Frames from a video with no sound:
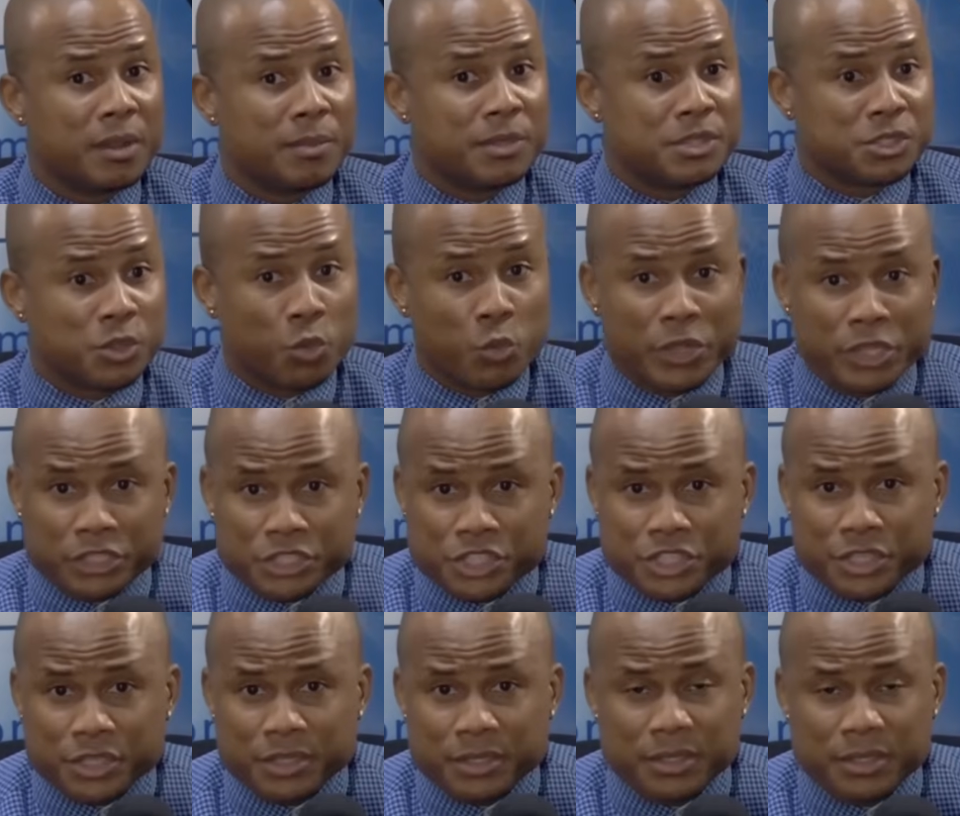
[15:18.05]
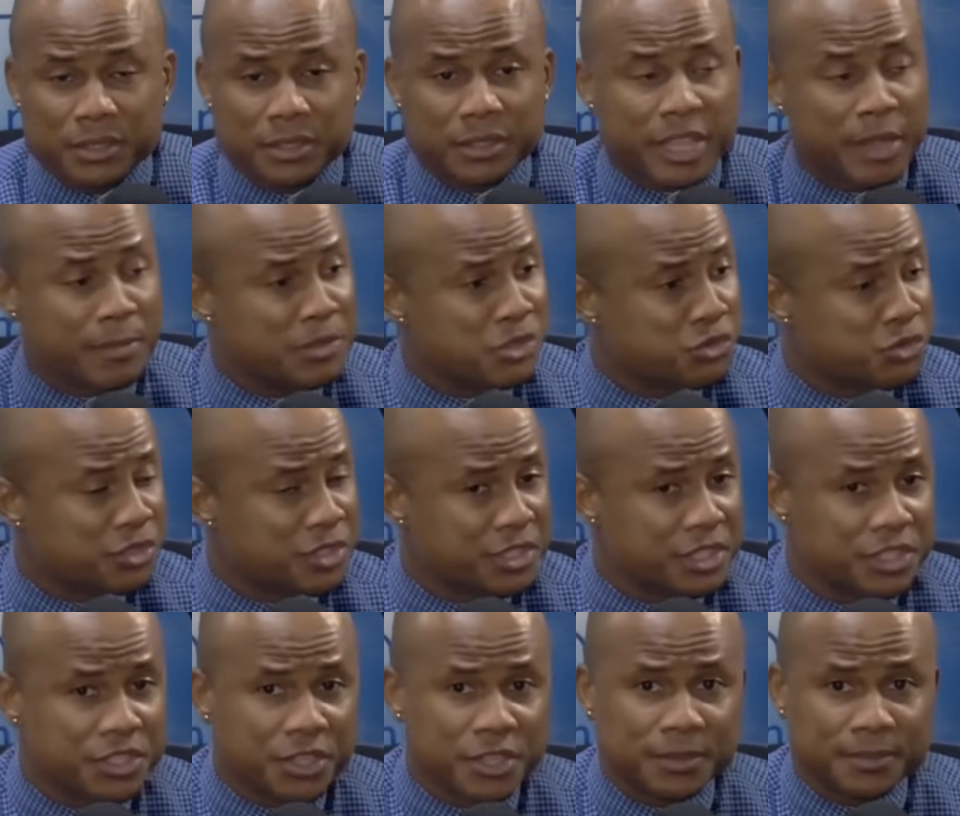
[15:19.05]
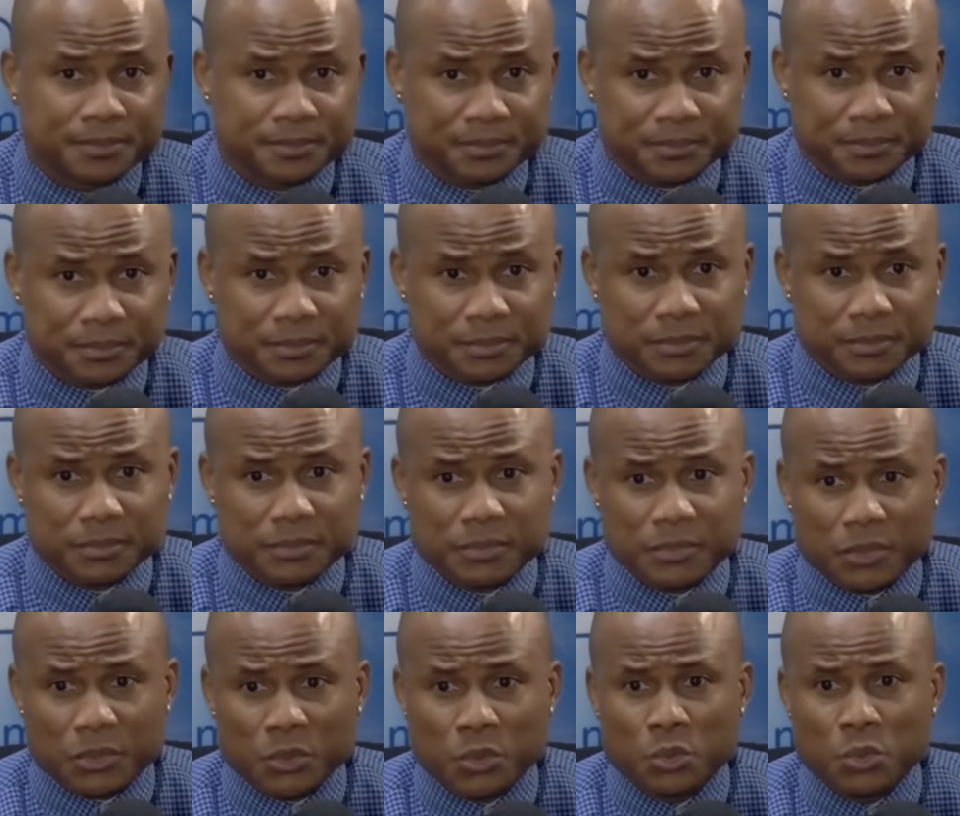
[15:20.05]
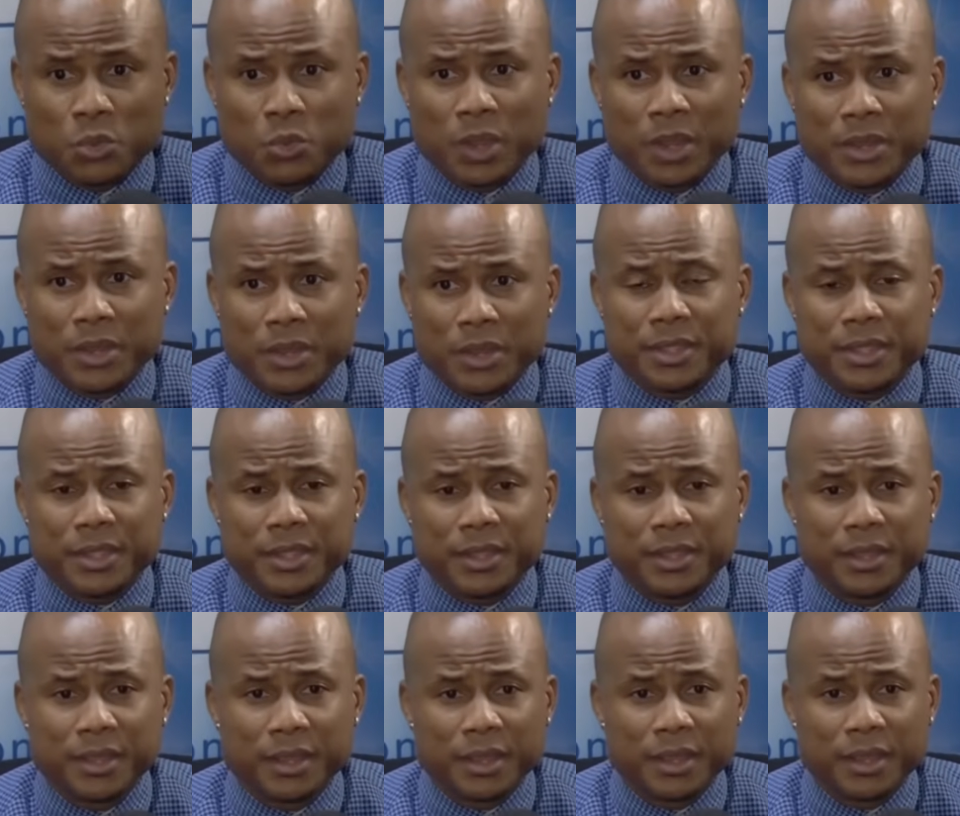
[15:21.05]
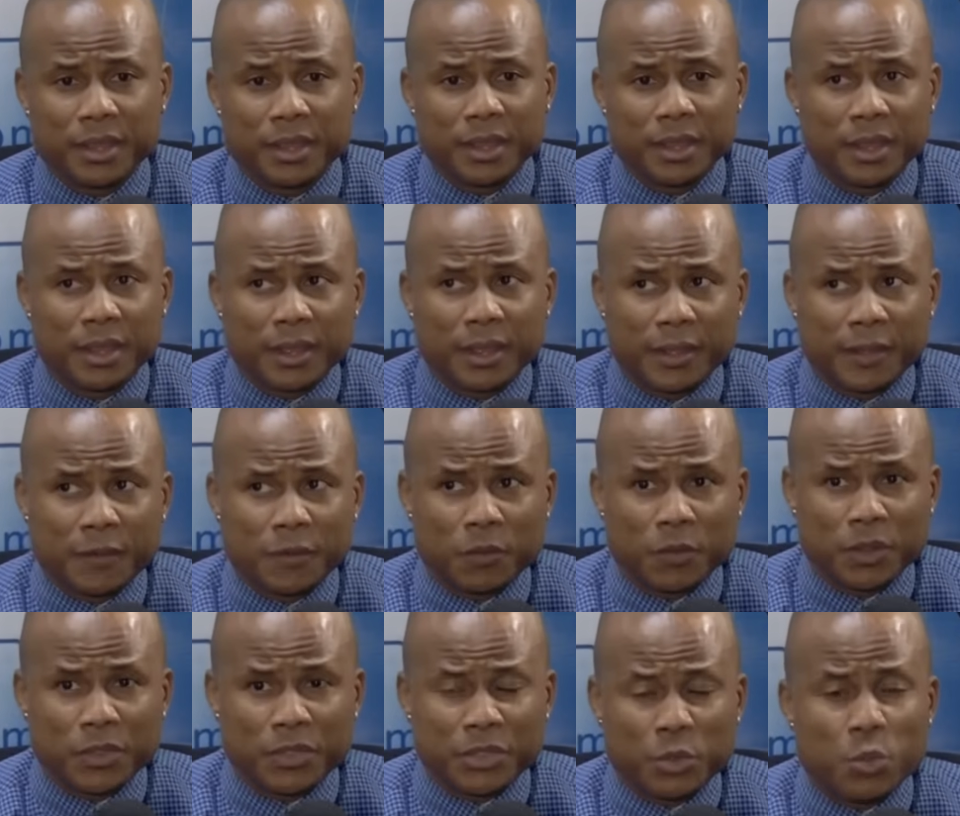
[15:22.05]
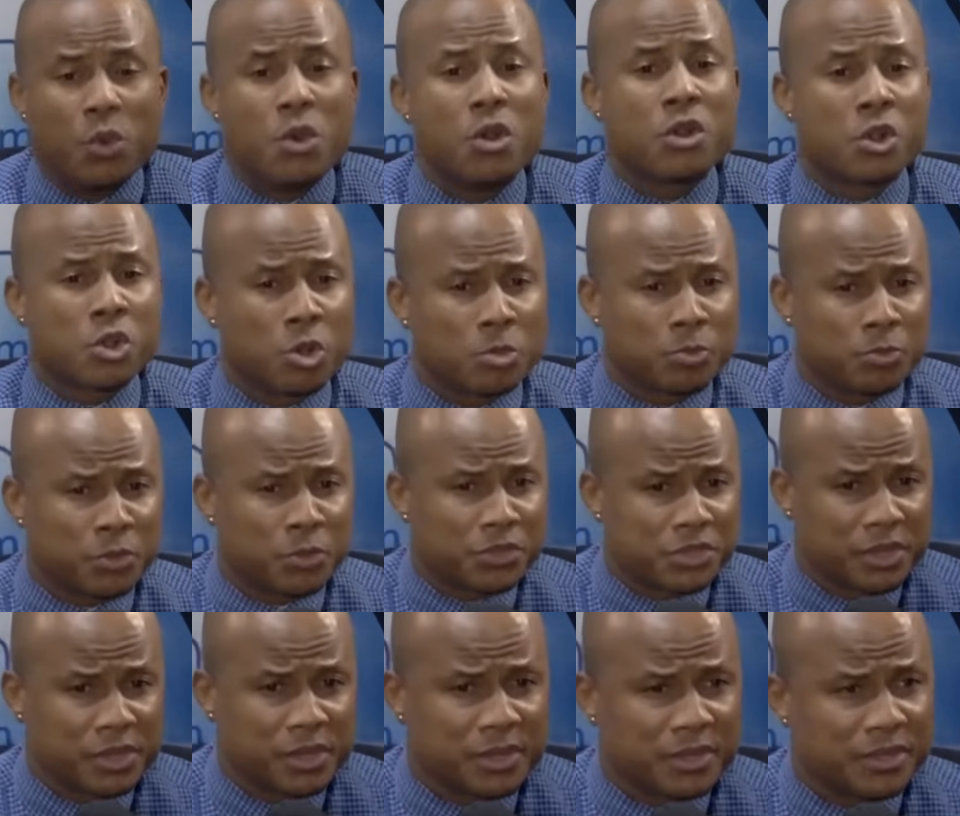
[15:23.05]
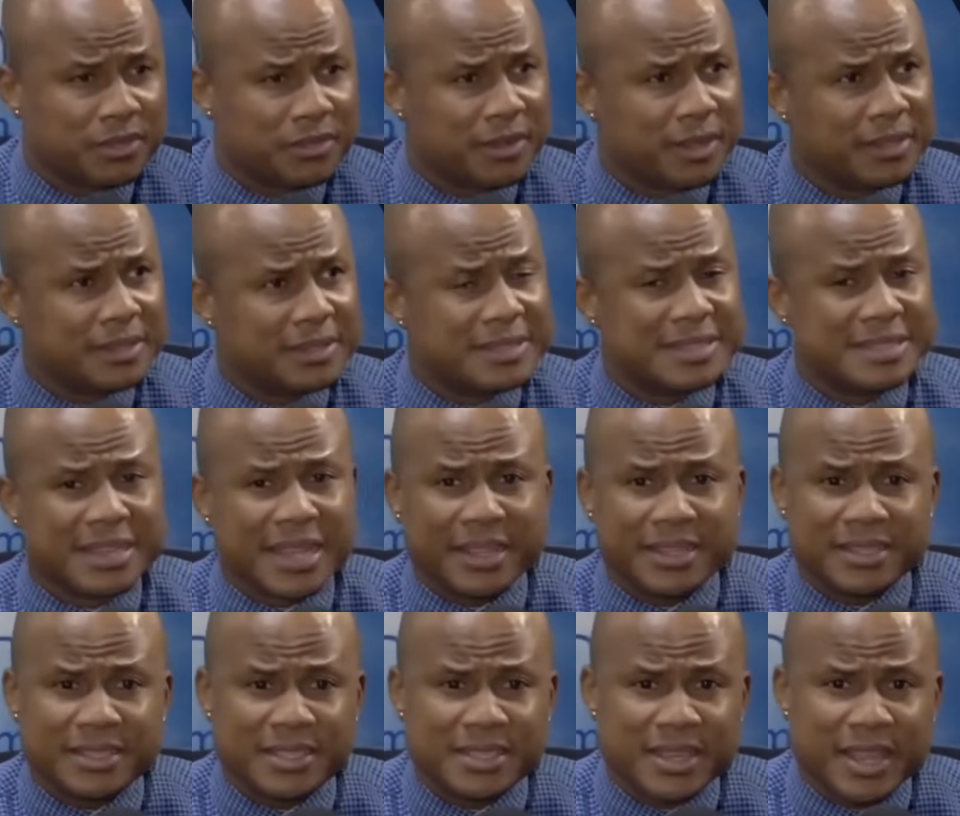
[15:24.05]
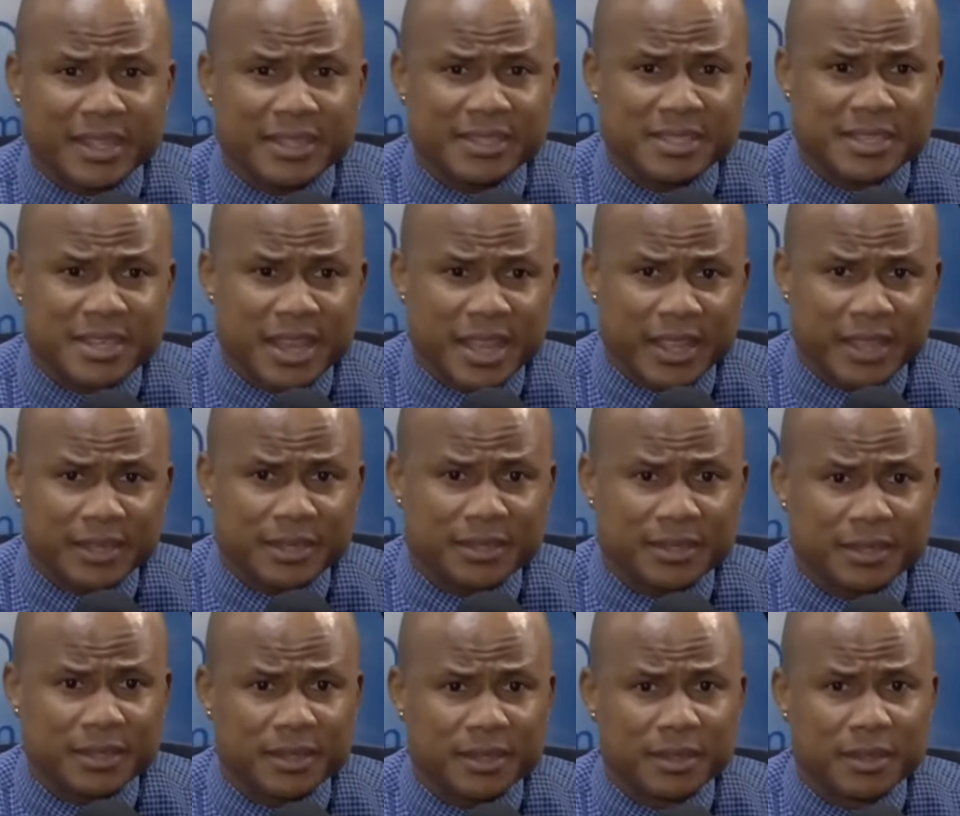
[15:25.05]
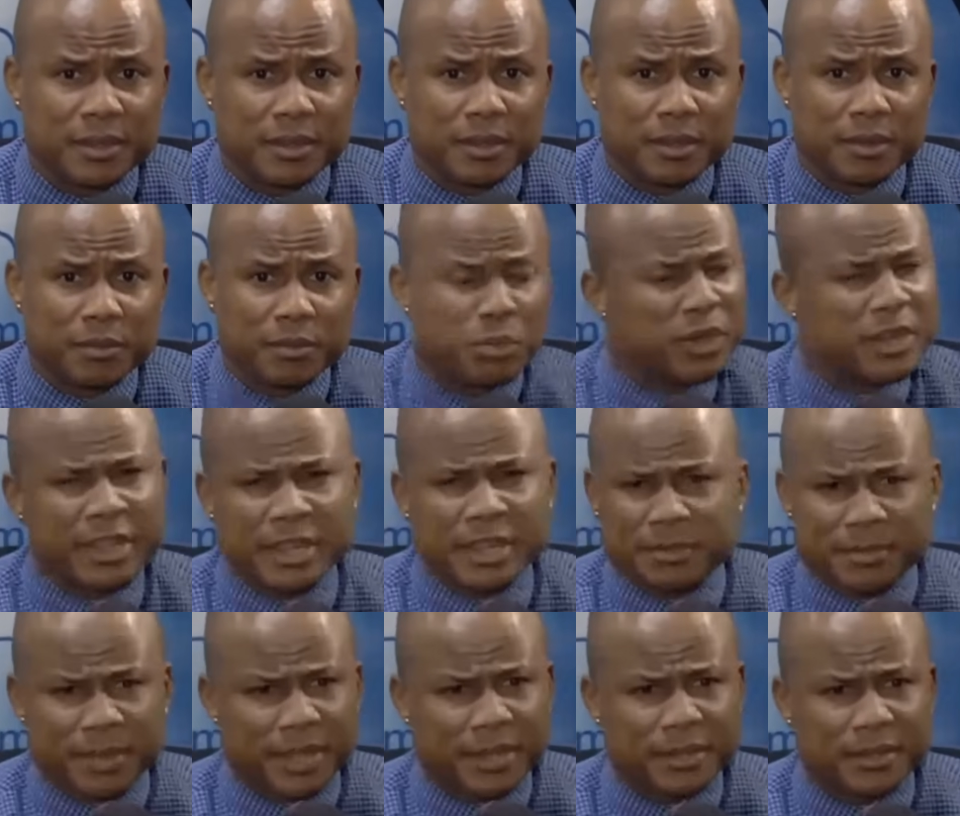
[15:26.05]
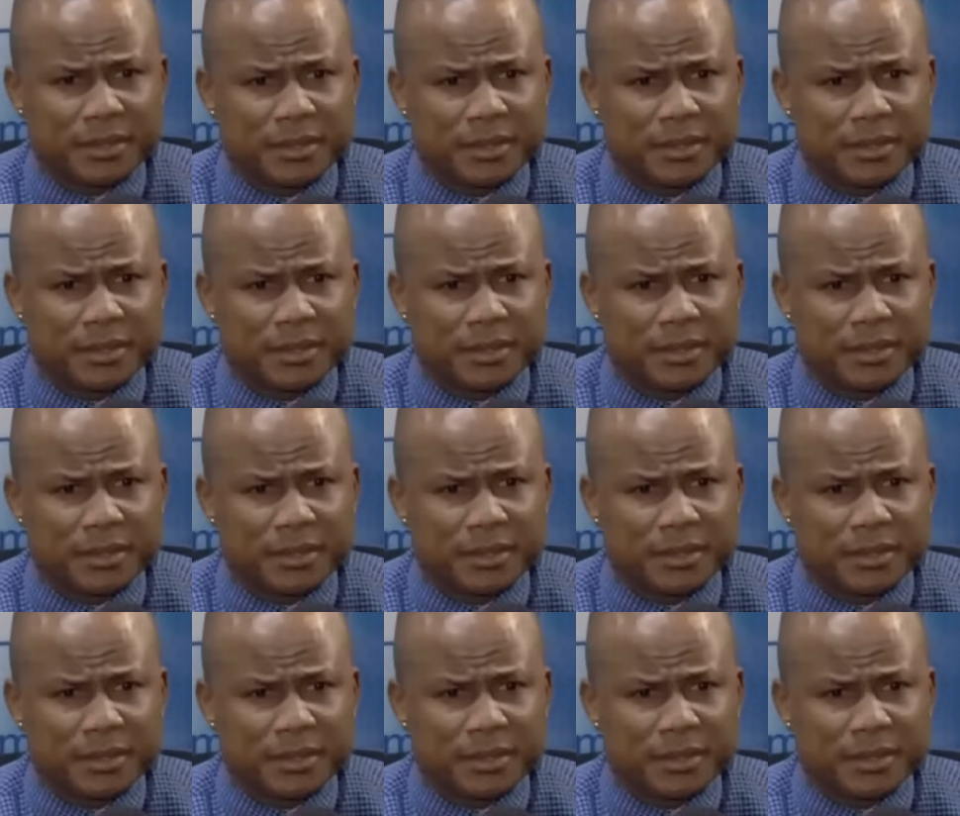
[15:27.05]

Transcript: Mr. Wiltshire, chemistry teacher, who won the Walker Cup with Jonathan Grant in 1999. Brilliant man.